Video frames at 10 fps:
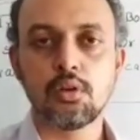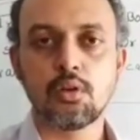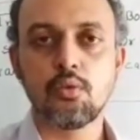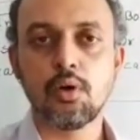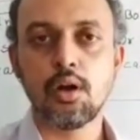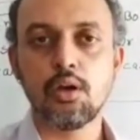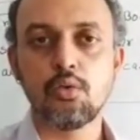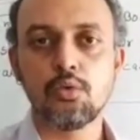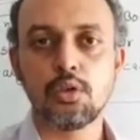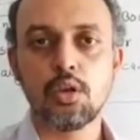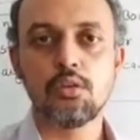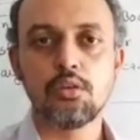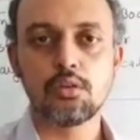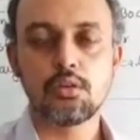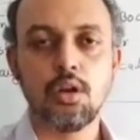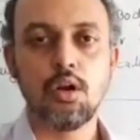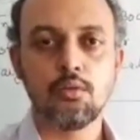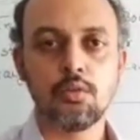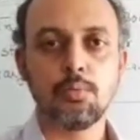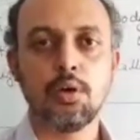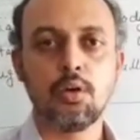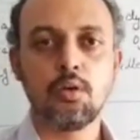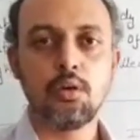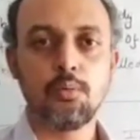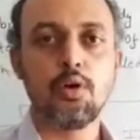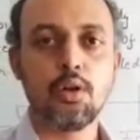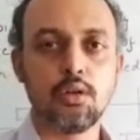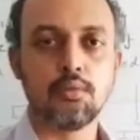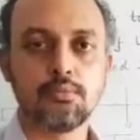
required to change the state of the particular body.